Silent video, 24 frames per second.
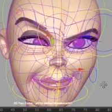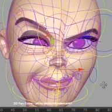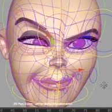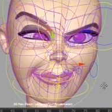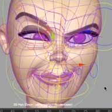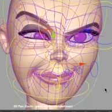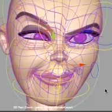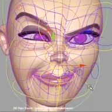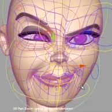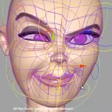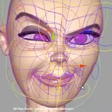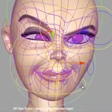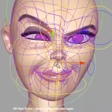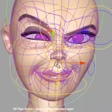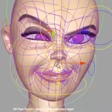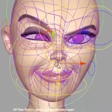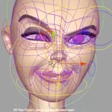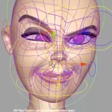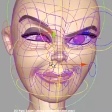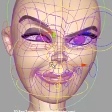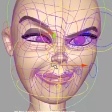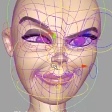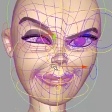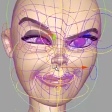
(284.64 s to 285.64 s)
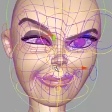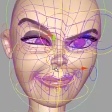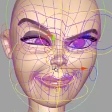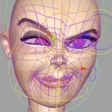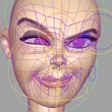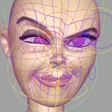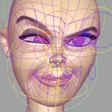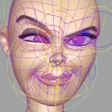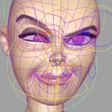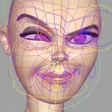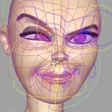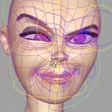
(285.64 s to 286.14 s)
achieve that? Like, what
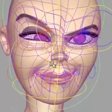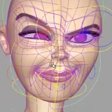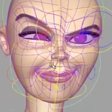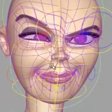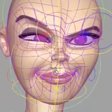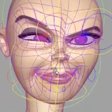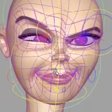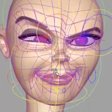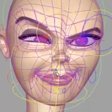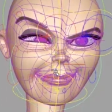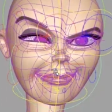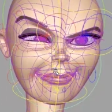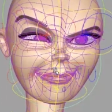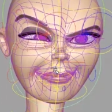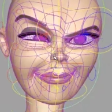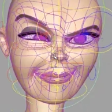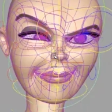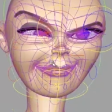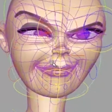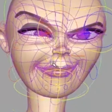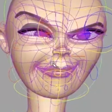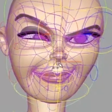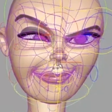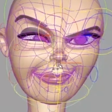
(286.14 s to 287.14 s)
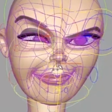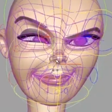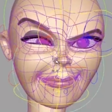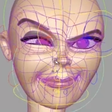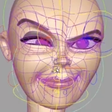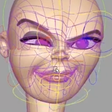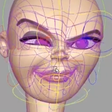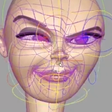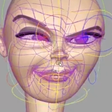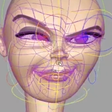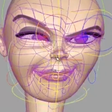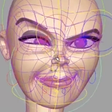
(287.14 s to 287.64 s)
is underneath that? What
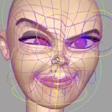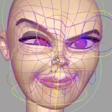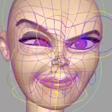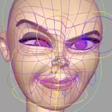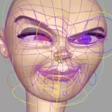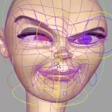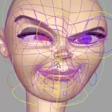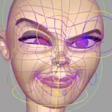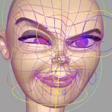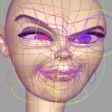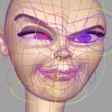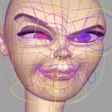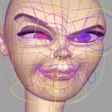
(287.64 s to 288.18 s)
do you have?